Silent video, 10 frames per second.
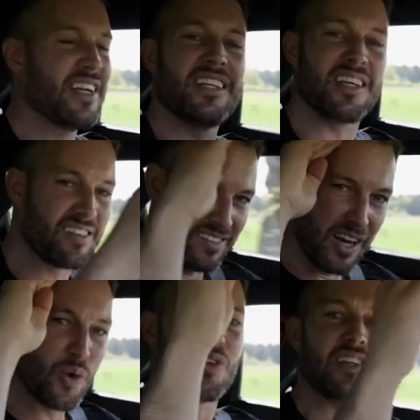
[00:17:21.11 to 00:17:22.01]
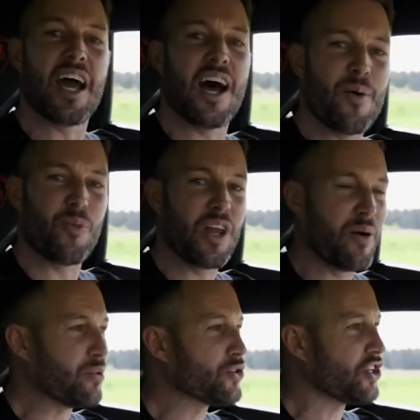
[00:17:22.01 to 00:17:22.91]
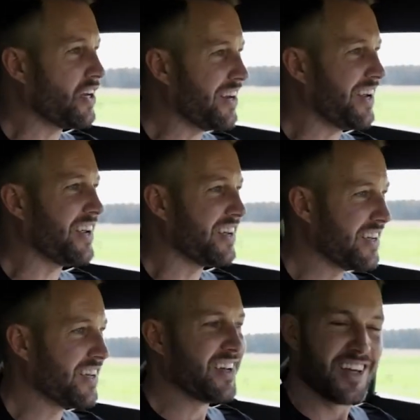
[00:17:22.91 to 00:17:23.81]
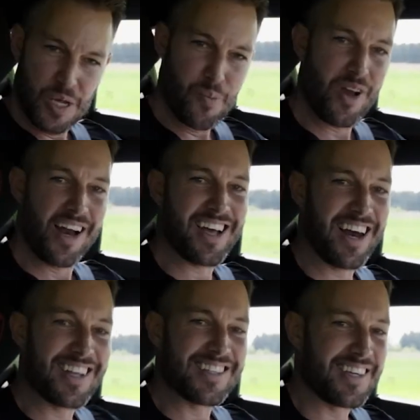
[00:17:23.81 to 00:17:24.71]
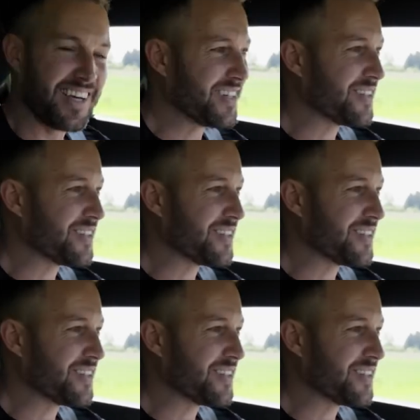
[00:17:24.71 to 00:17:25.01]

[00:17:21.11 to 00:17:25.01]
ti salutiamo Lamborghini, mille grazie.